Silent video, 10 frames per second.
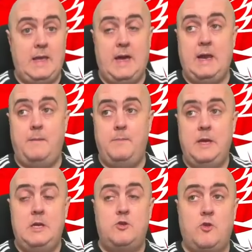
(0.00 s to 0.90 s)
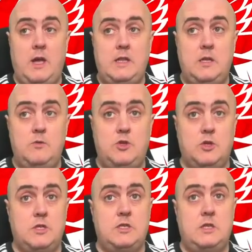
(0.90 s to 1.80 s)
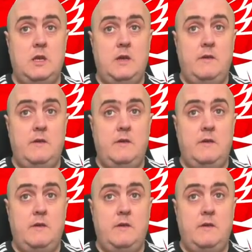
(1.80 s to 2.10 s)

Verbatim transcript: and I'm trying to just